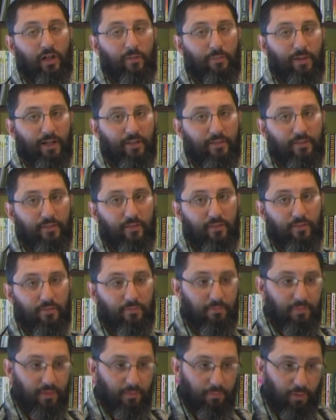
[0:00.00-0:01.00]
about
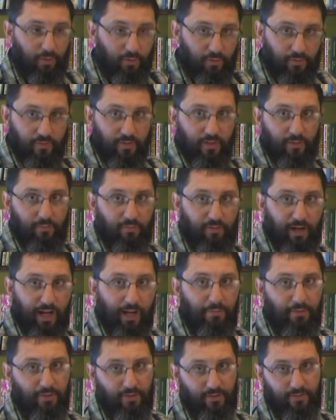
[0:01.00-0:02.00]
the post trib
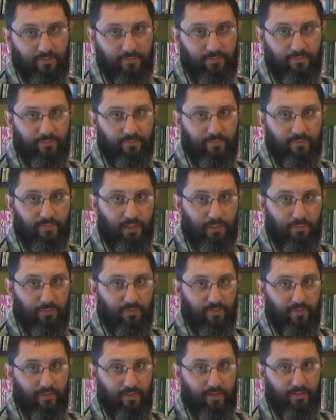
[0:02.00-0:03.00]
rapture type
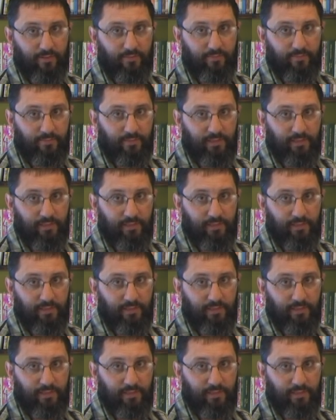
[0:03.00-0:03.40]
of a thing.